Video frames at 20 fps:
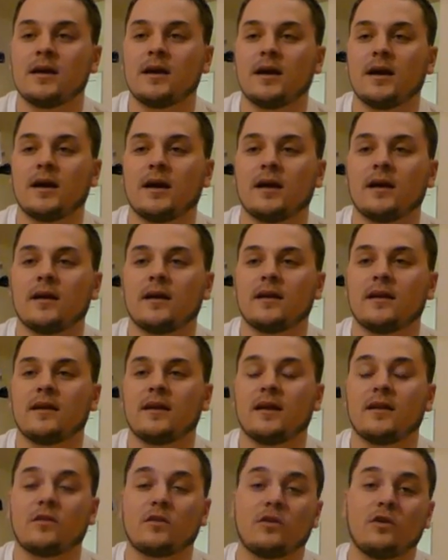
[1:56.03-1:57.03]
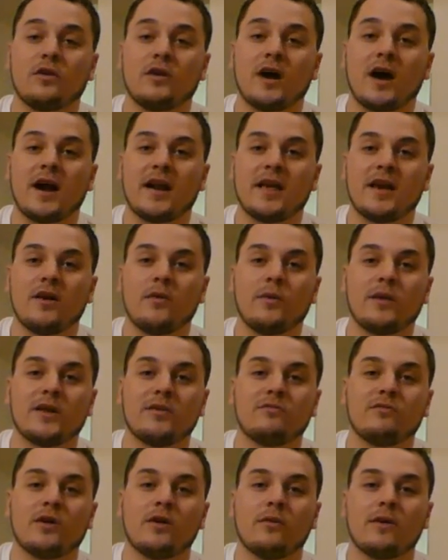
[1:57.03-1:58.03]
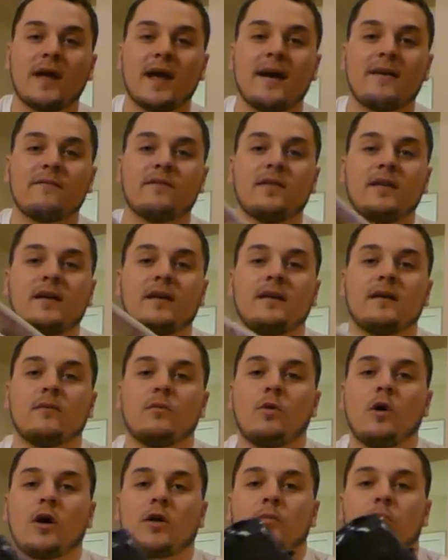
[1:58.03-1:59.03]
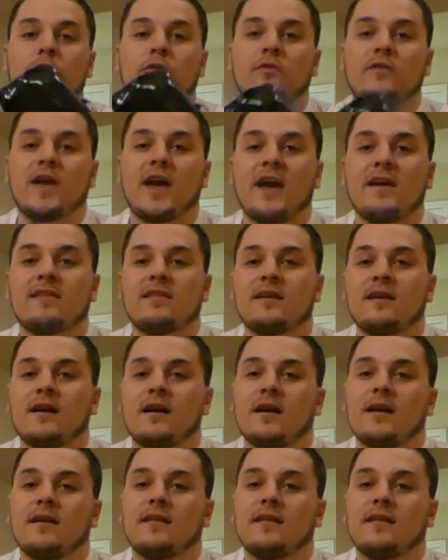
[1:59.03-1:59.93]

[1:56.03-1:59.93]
It gets good audio when you don't have the waterproof casing on